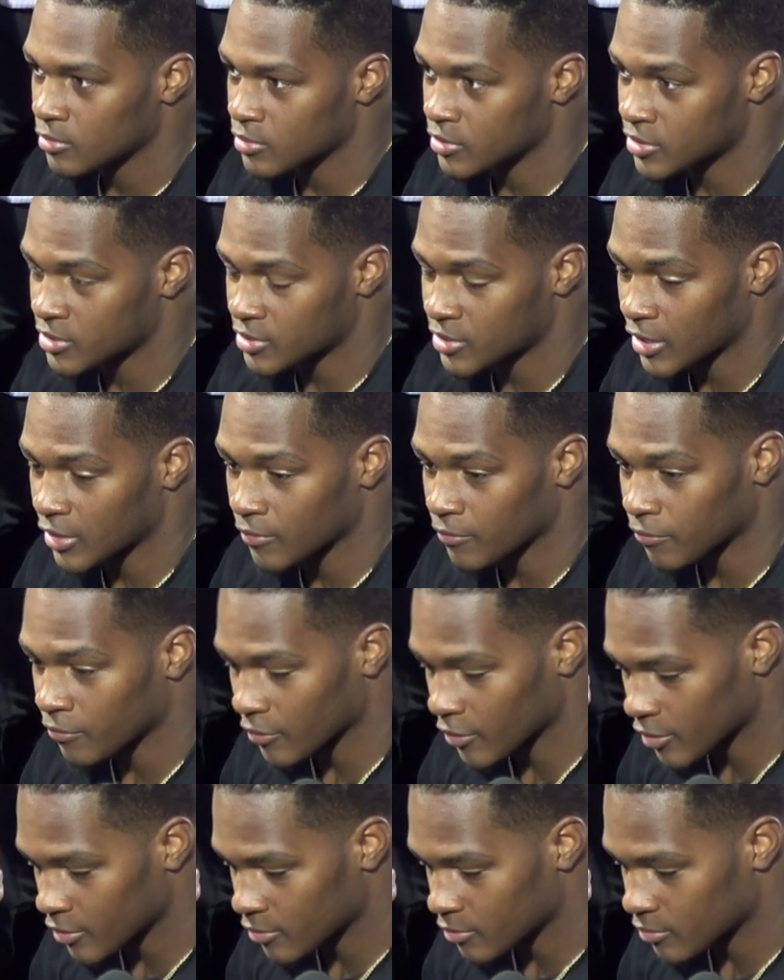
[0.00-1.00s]
just setting the
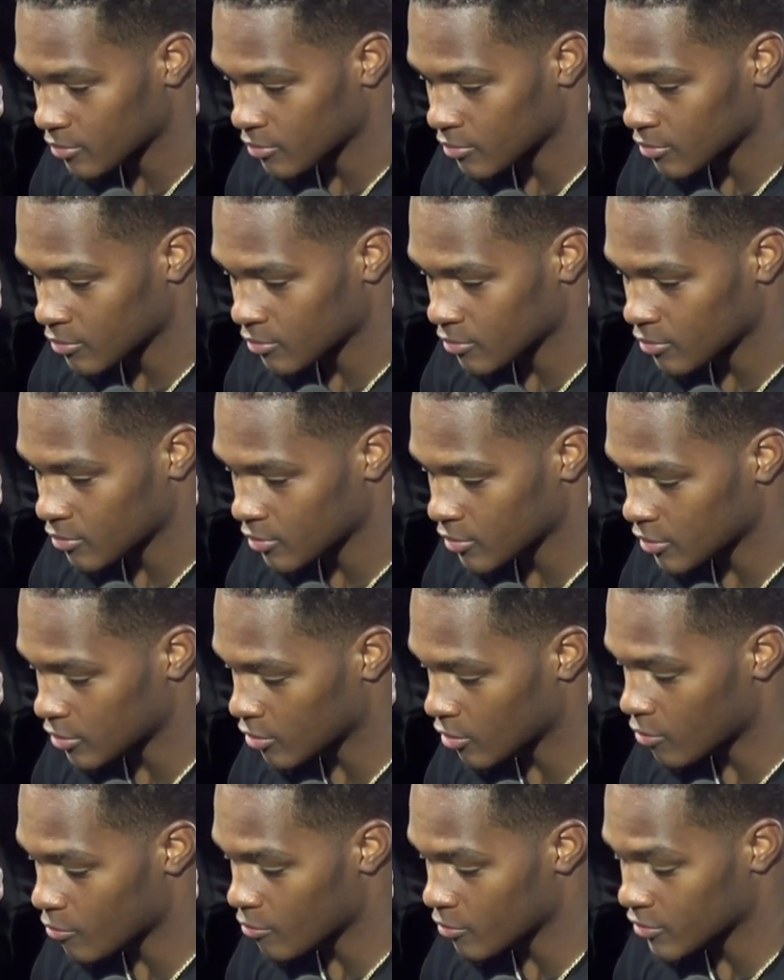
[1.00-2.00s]
front,
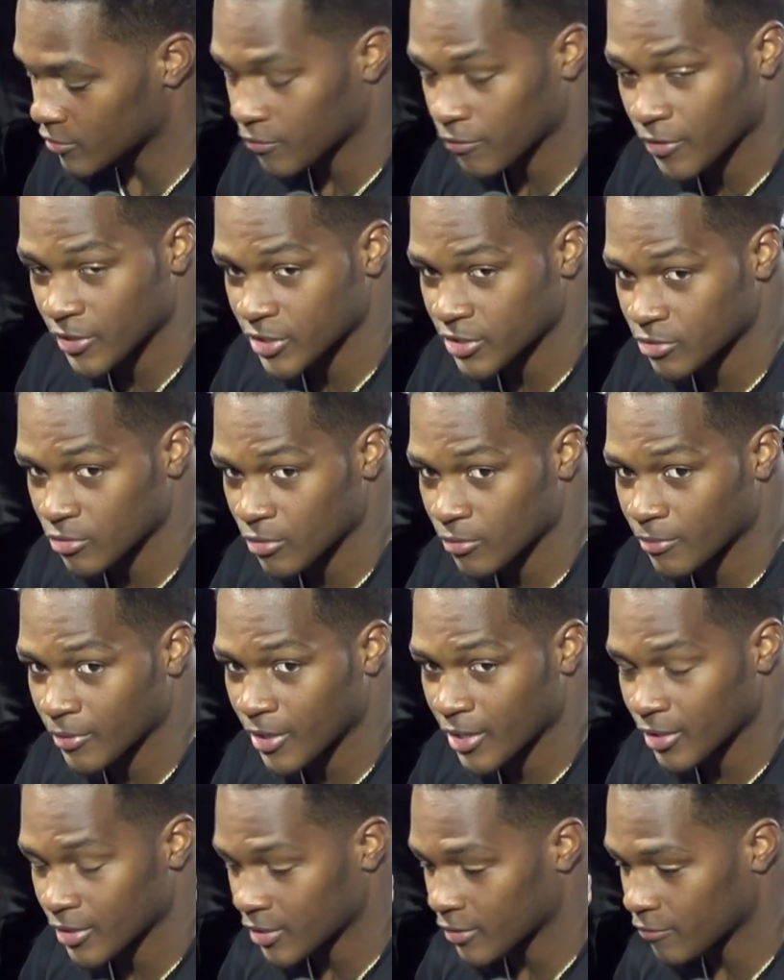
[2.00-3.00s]
knowing what the front is doing
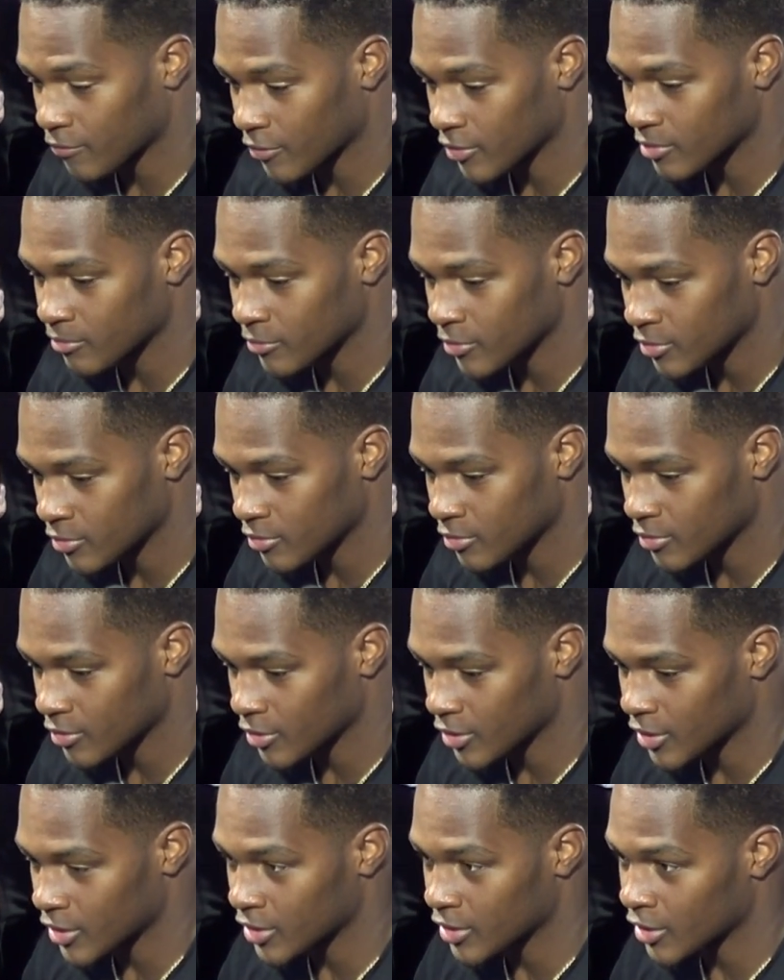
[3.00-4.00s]
behind in front of me,
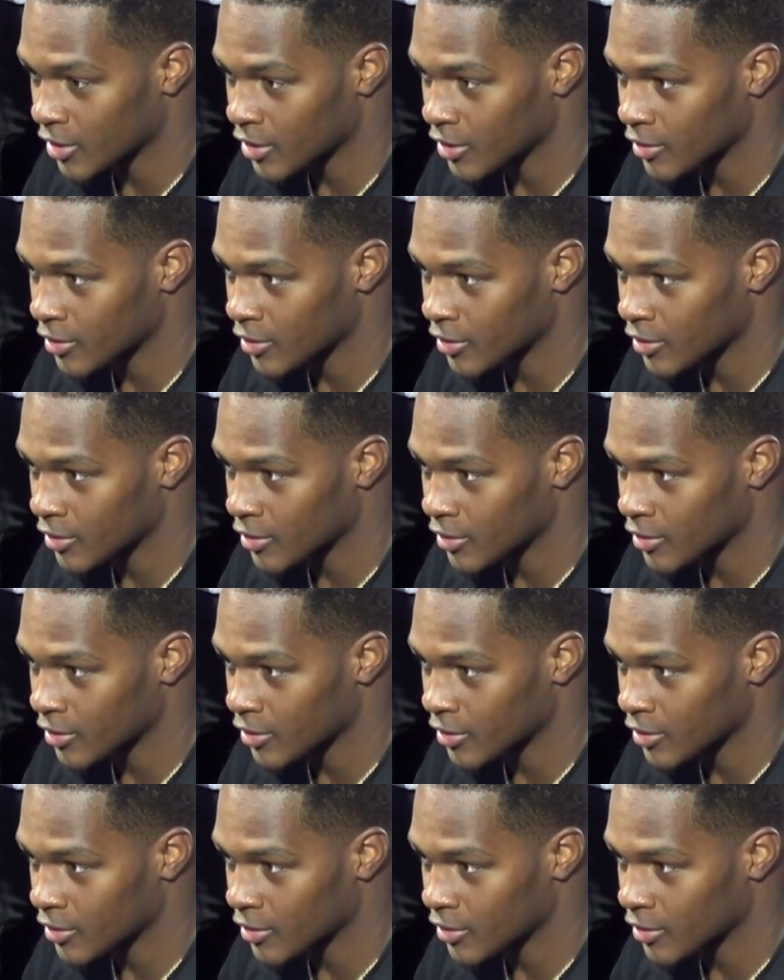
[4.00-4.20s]
and